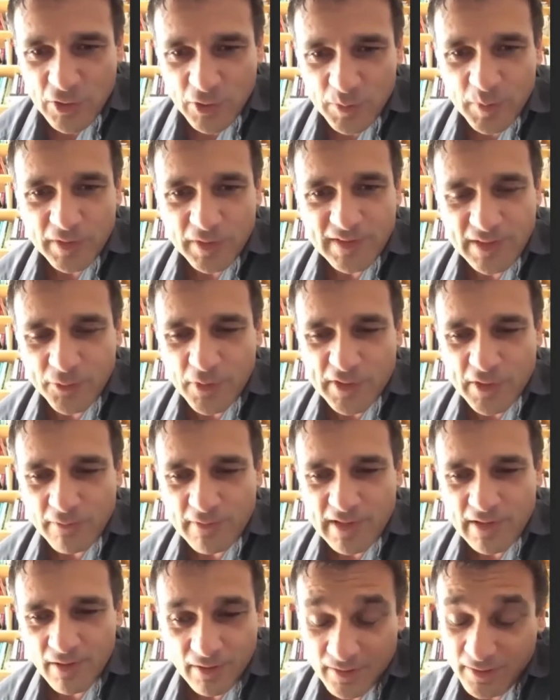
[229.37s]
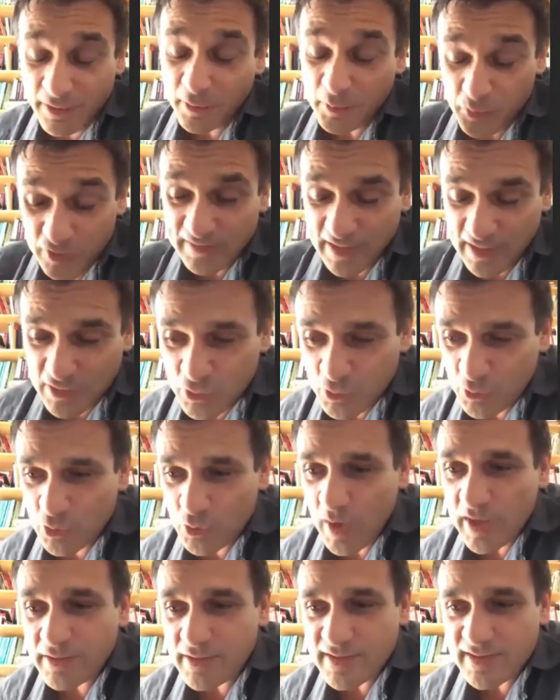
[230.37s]
the pretext to understand
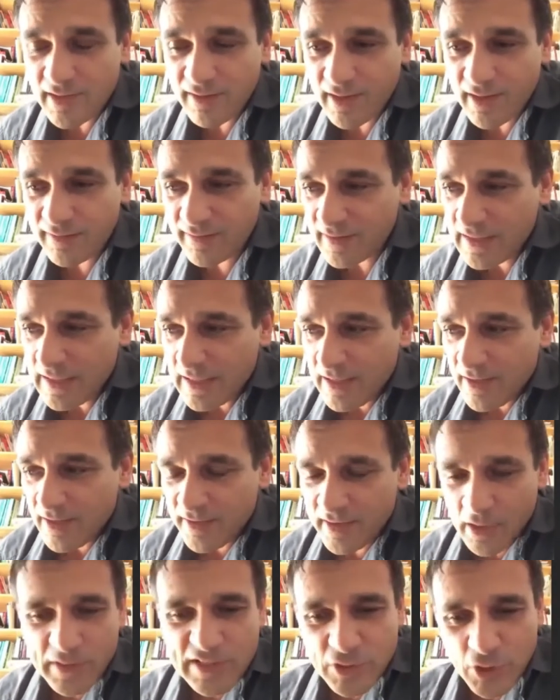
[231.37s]
that there is so